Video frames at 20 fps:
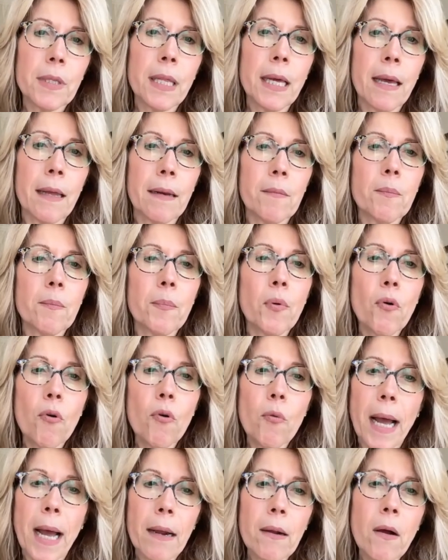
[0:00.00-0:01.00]
then pull
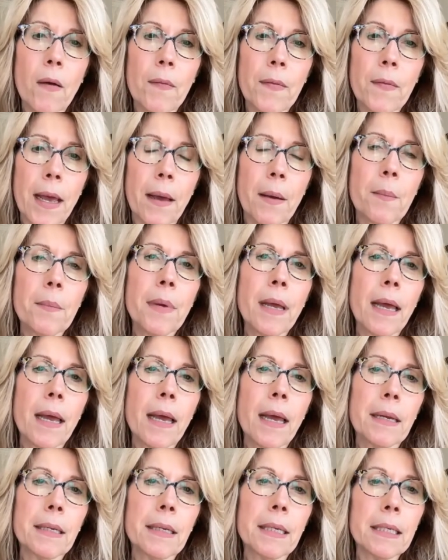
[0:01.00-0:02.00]
back on them
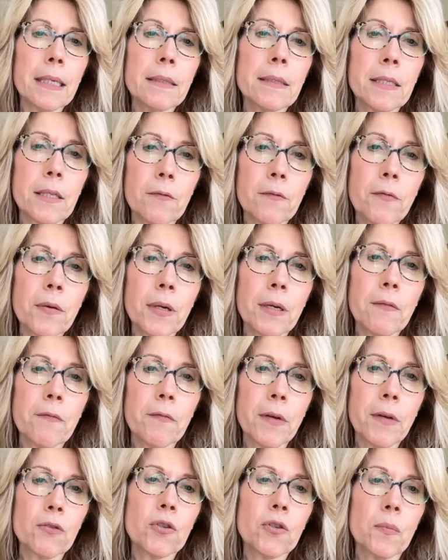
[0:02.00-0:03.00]
and eat different
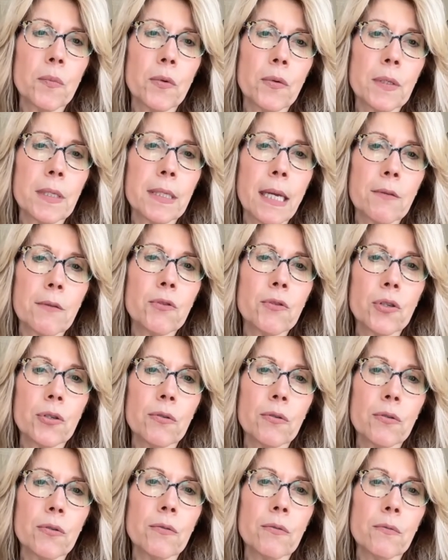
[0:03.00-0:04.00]
vegetables that
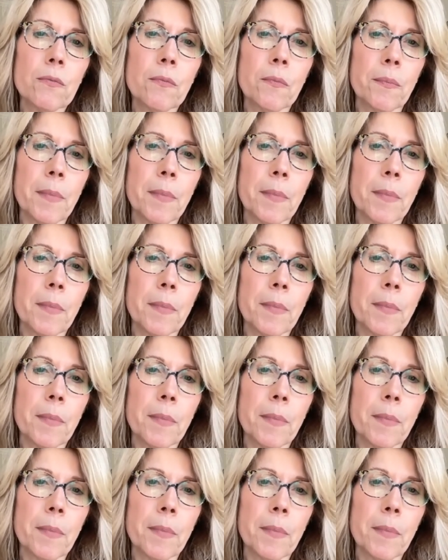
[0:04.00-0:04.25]
do